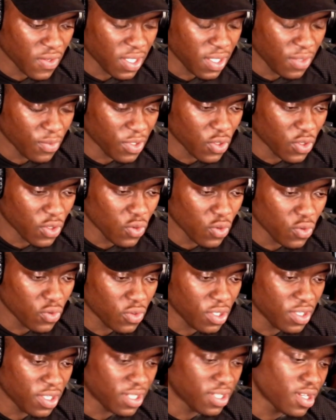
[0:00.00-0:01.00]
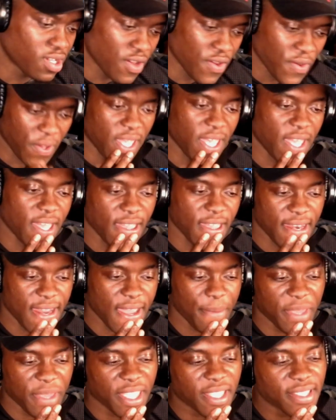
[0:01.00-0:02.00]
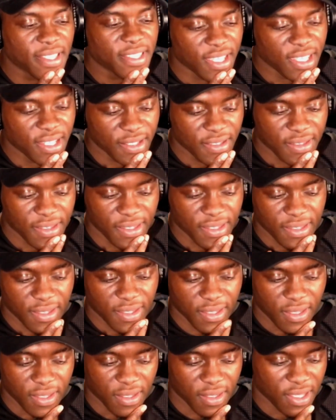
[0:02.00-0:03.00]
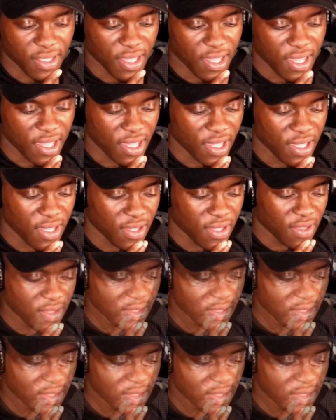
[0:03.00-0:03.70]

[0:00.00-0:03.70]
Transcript: Oki was cornered. Okay, that makes sense. Okay.